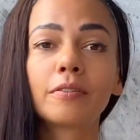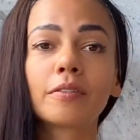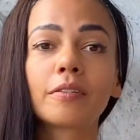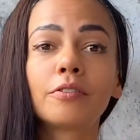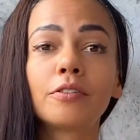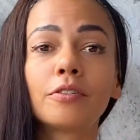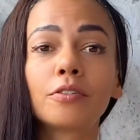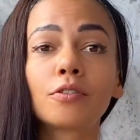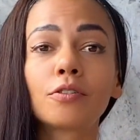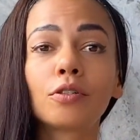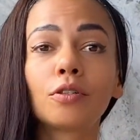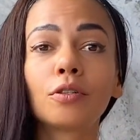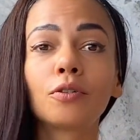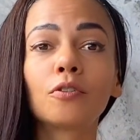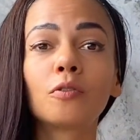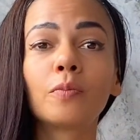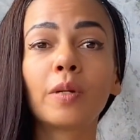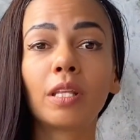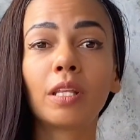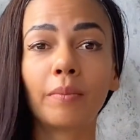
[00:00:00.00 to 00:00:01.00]
are
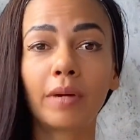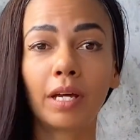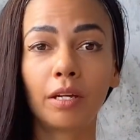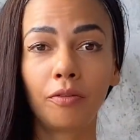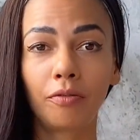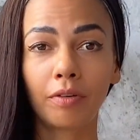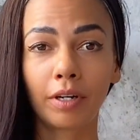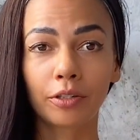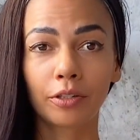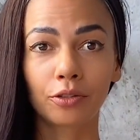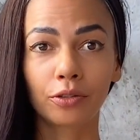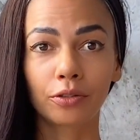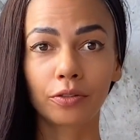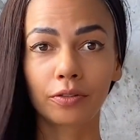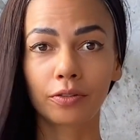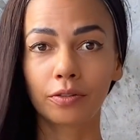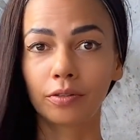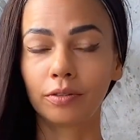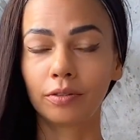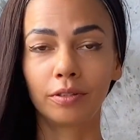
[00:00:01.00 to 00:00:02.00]
disclosed by the manufacturers.